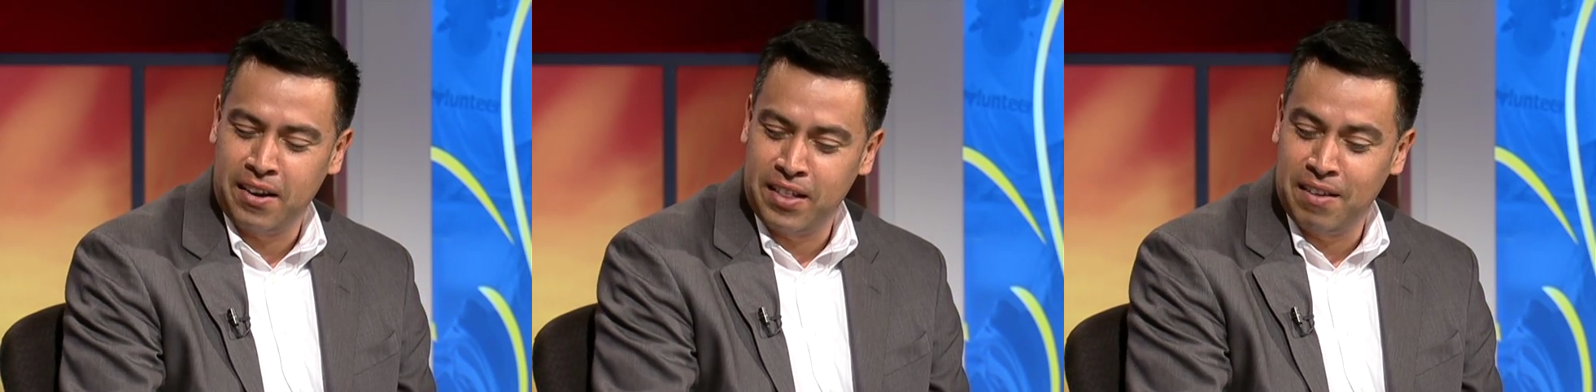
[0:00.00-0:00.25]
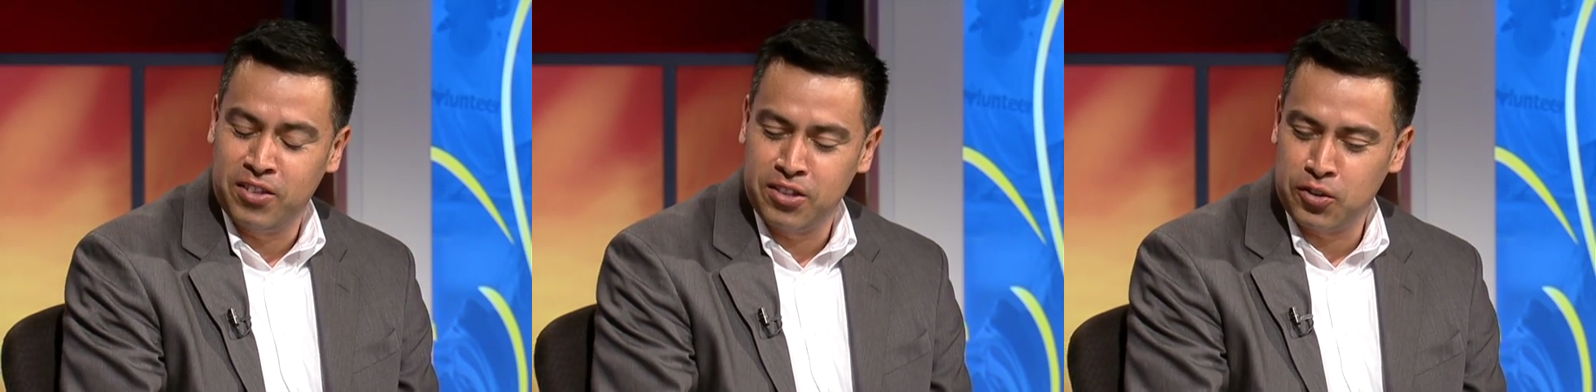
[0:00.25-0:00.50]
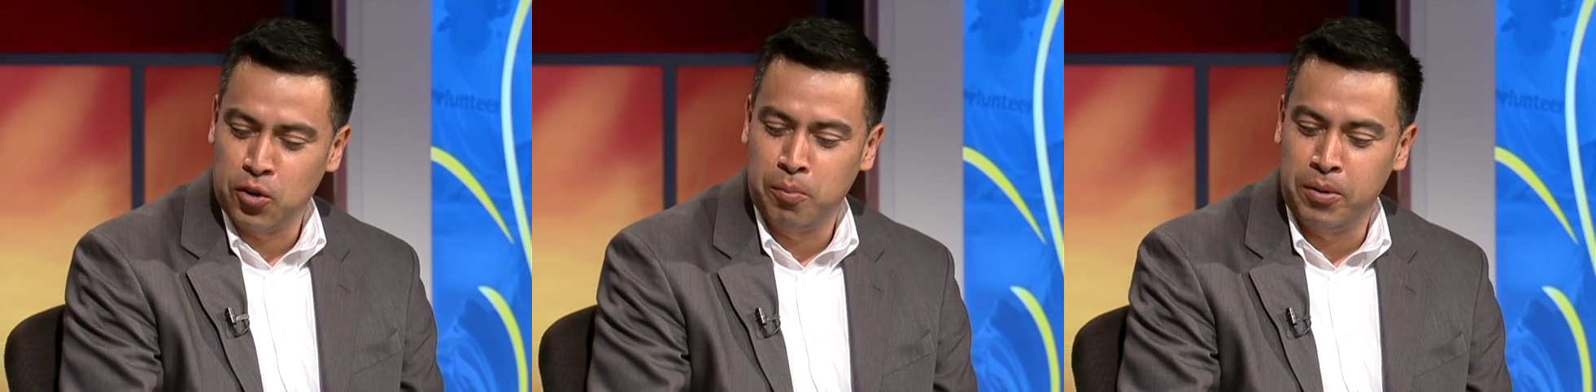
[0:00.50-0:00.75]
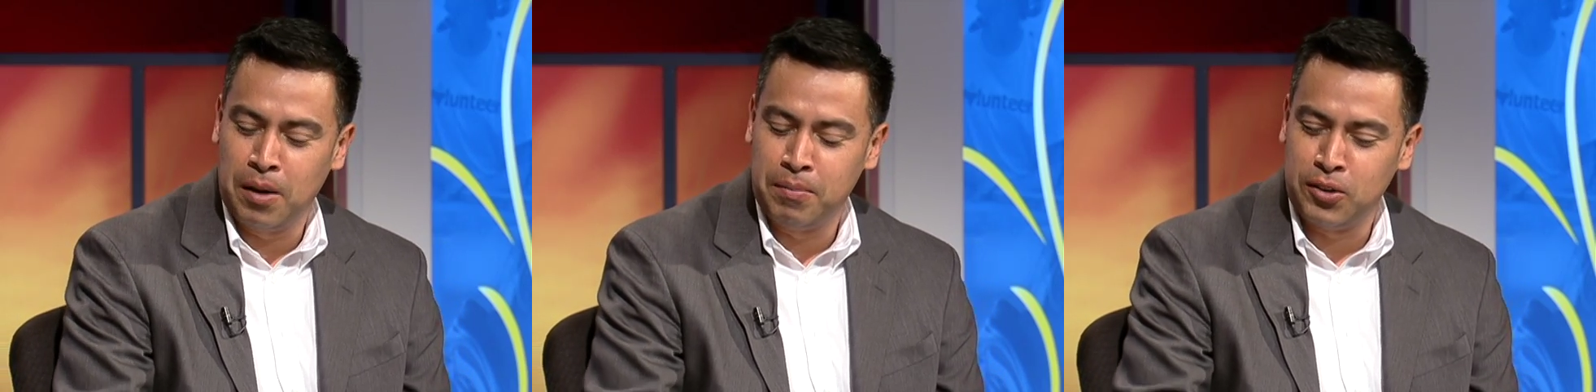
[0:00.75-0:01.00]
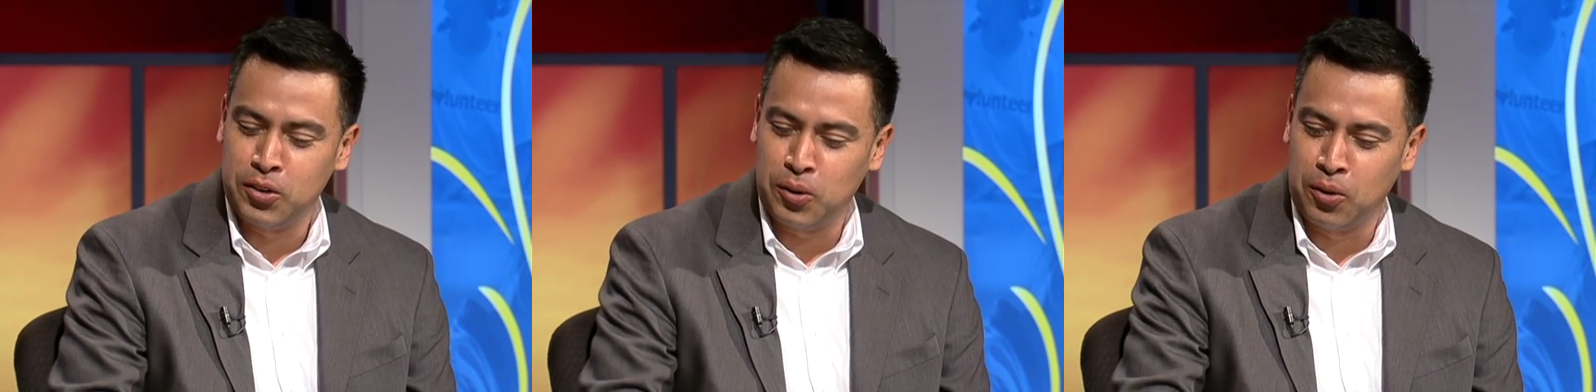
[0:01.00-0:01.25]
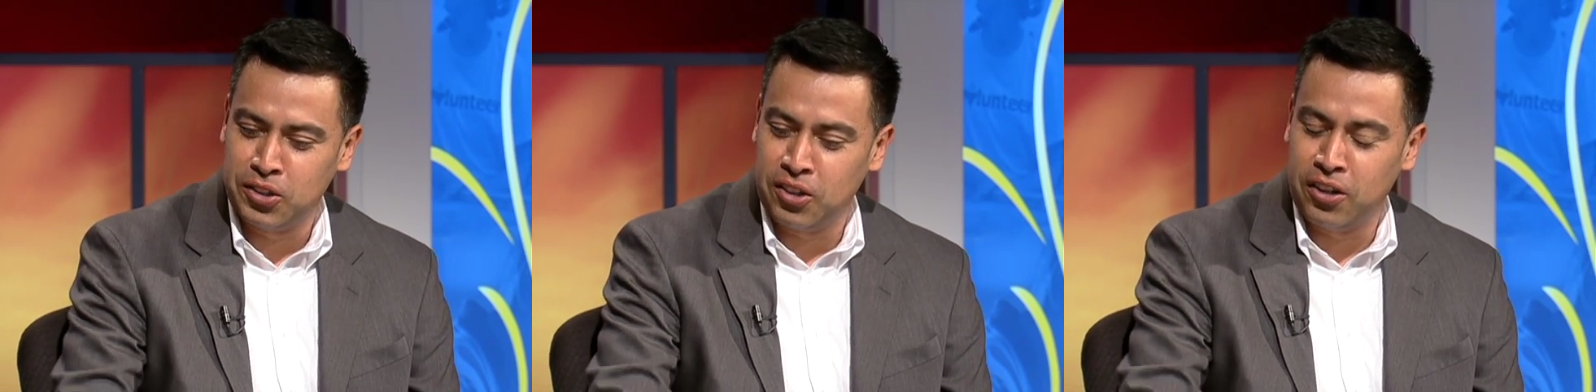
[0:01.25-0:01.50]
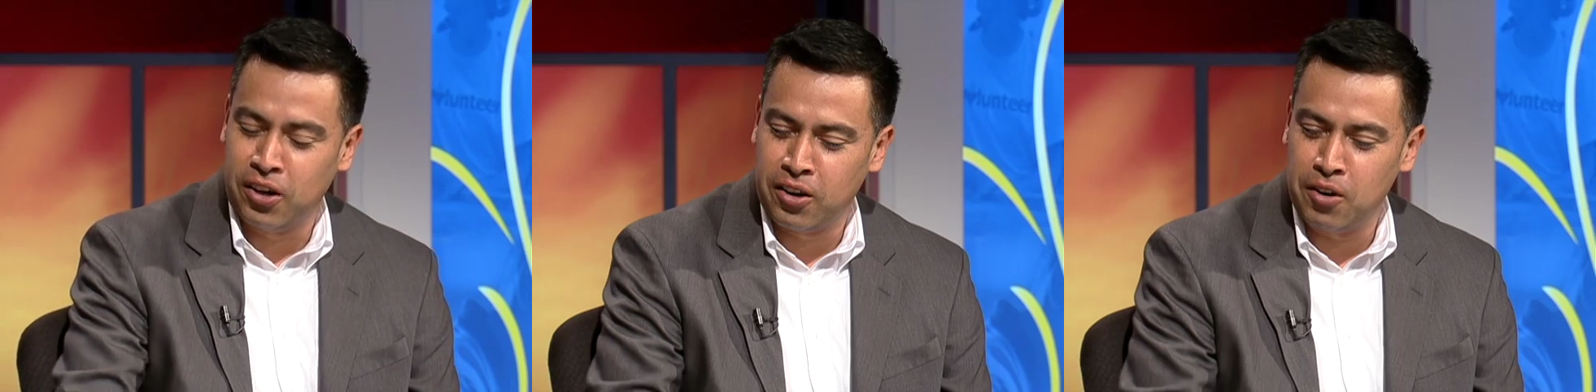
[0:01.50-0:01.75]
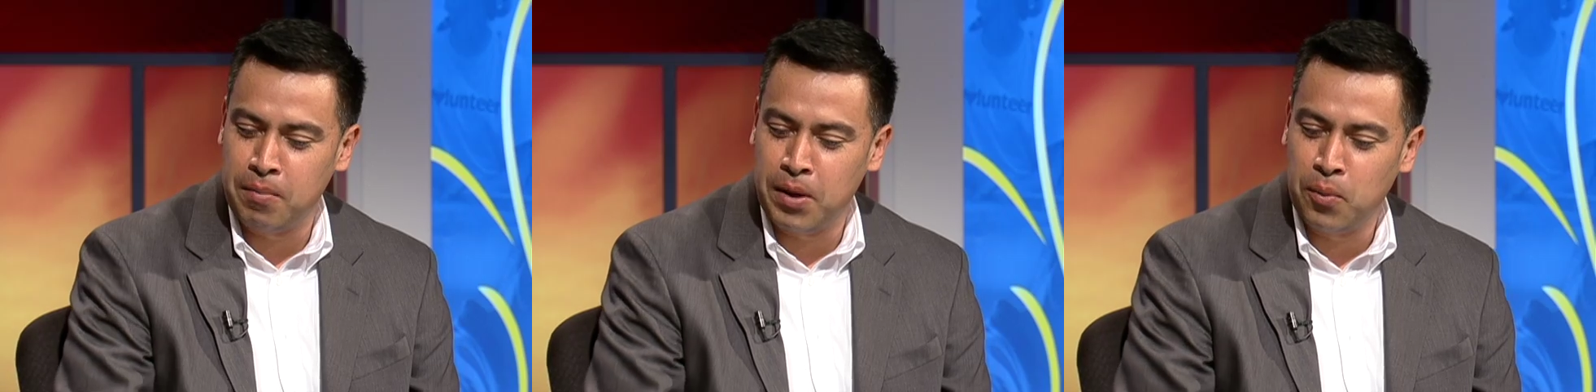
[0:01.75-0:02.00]
They've just opened up their stores, and they're going
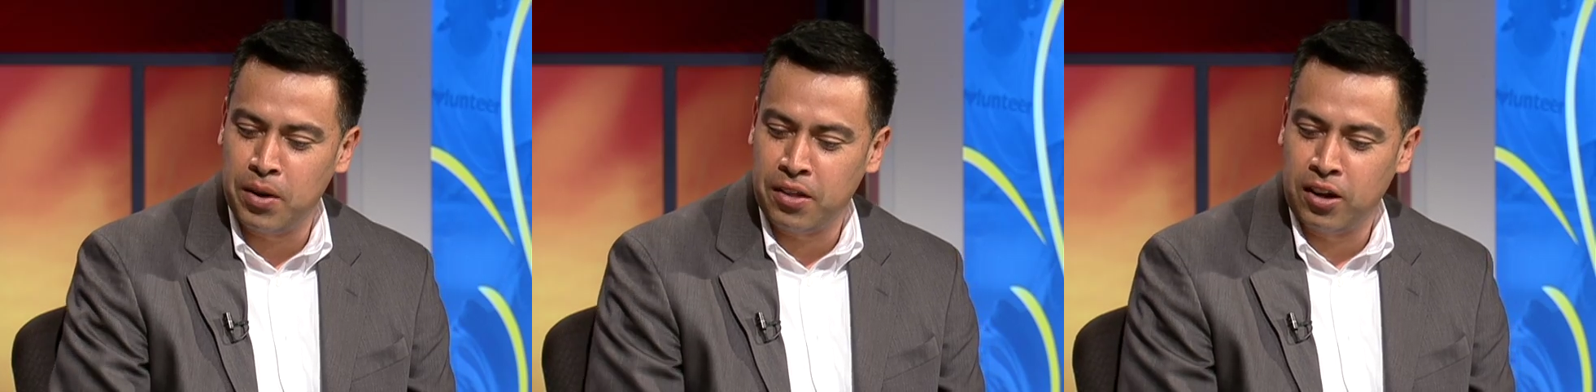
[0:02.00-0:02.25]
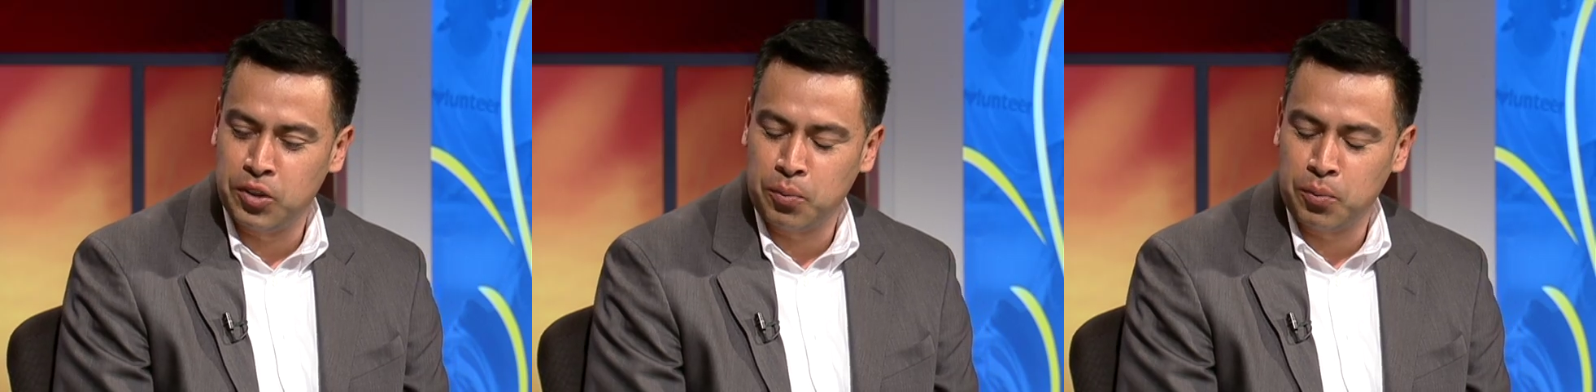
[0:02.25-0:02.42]
to be with us.